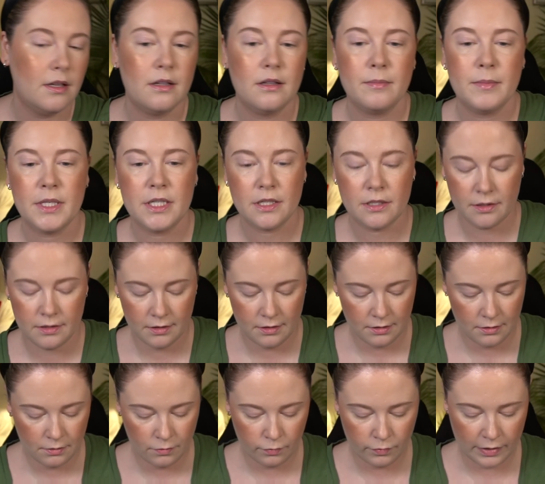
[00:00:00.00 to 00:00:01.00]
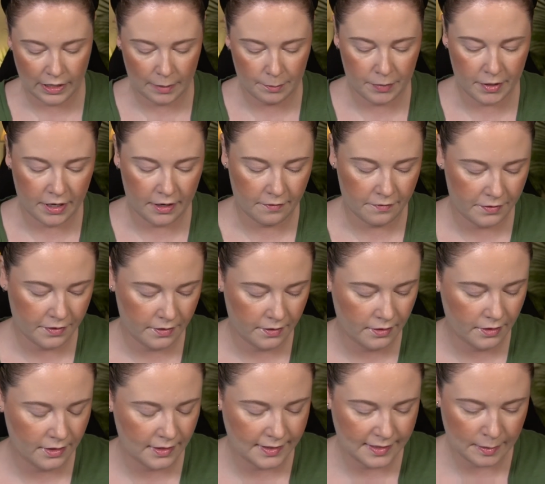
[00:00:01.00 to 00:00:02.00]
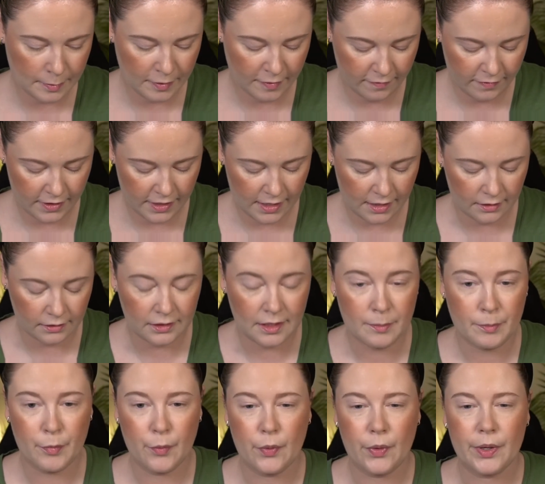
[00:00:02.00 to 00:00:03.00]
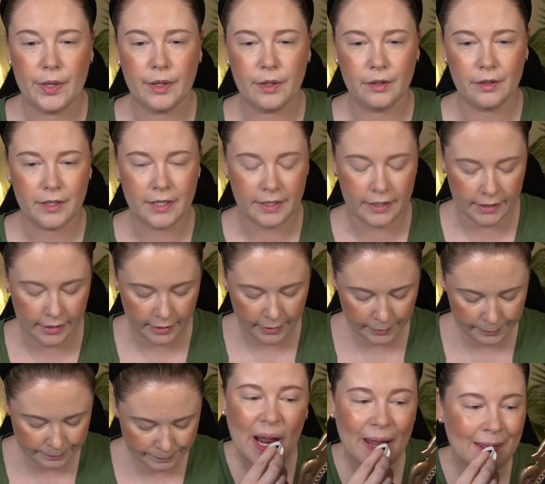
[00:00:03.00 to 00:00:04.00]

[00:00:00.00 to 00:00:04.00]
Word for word: let me just wipe off some of the lip oil here.